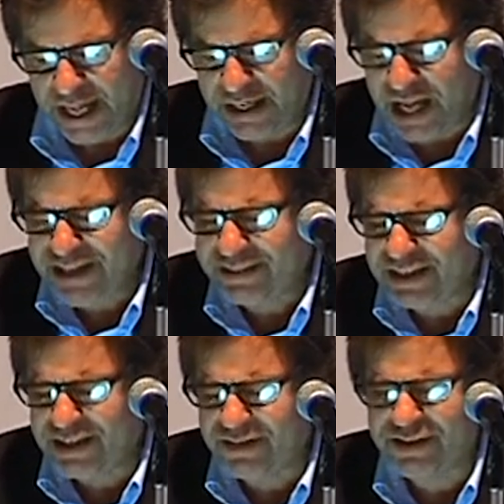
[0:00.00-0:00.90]
And I
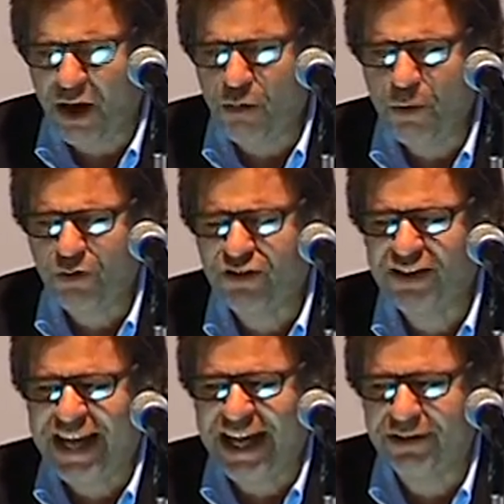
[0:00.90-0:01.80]
think it's almost
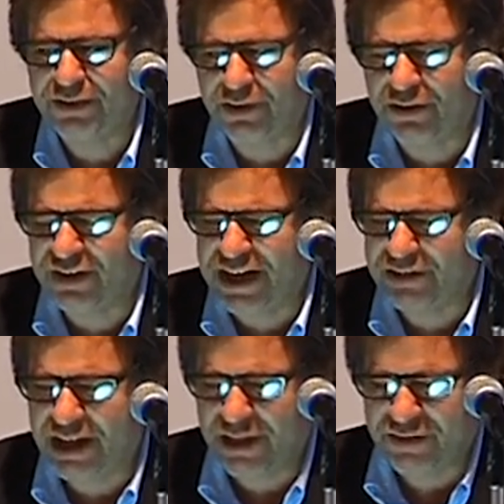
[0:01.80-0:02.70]
scandalous. It has
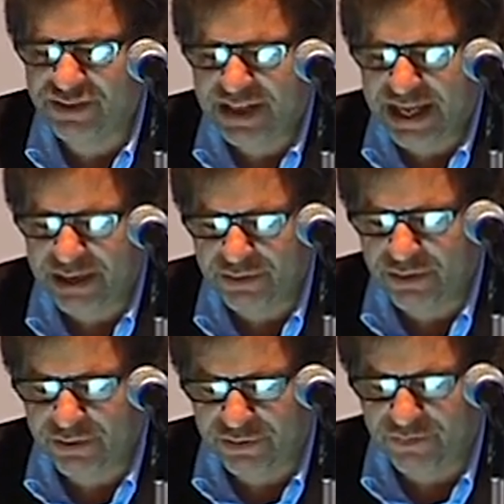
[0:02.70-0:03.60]
a kind of
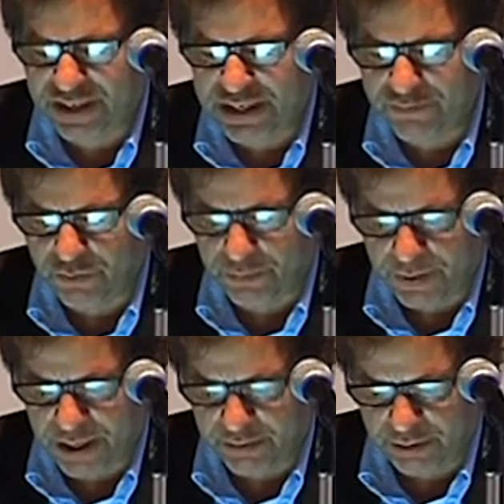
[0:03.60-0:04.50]
scandalous flavor
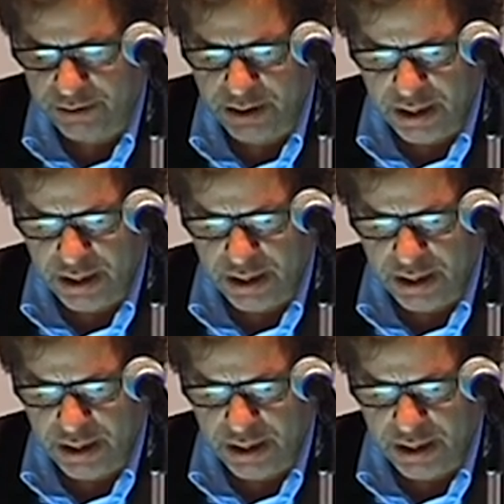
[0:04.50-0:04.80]
about it.